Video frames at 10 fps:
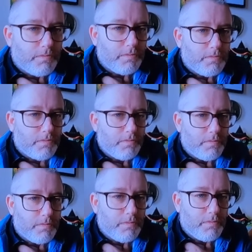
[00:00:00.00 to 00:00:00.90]

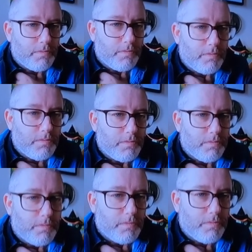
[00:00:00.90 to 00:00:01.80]

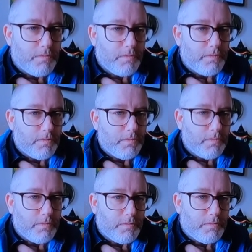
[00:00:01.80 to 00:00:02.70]

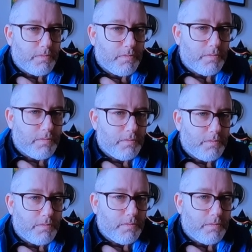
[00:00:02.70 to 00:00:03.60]
This person isn't speaking.